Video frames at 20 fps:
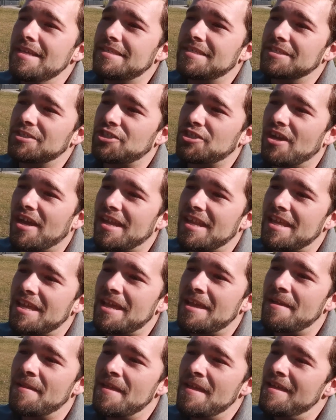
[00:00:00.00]
Is it
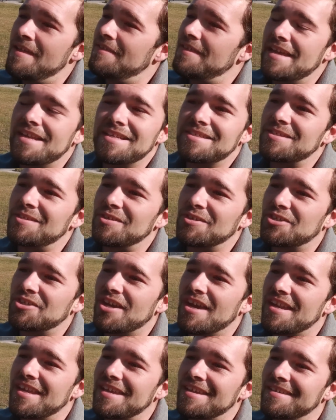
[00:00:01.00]
shiny? That doesn't look
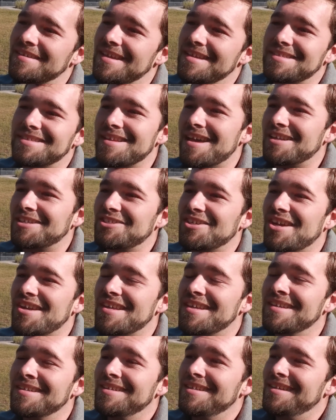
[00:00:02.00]
shiny. It's not
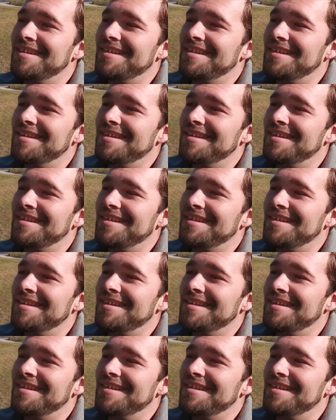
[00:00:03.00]
shiny.